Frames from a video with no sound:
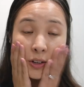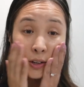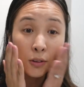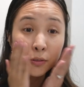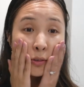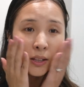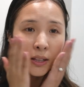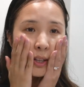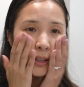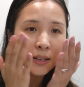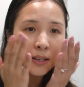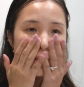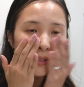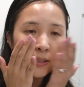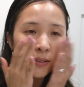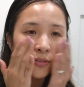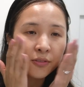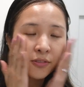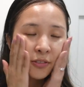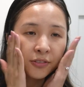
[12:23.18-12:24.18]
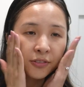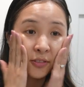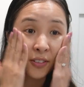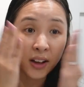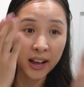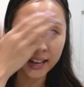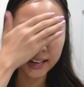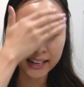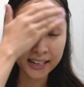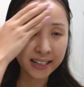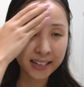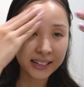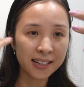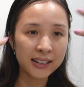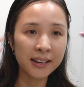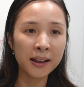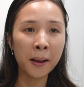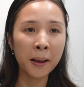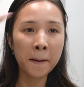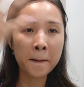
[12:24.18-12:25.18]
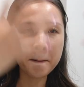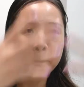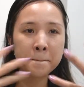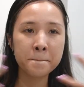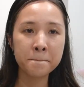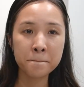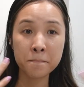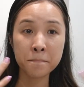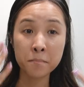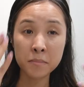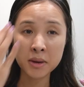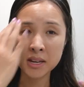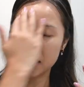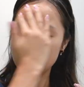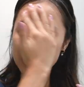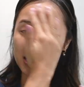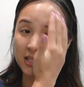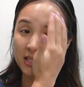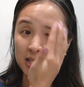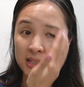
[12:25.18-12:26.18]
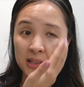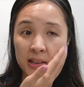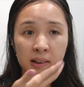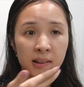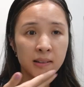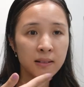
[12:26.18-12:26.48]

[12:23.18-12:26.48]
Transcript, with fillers: it really is a fine mist.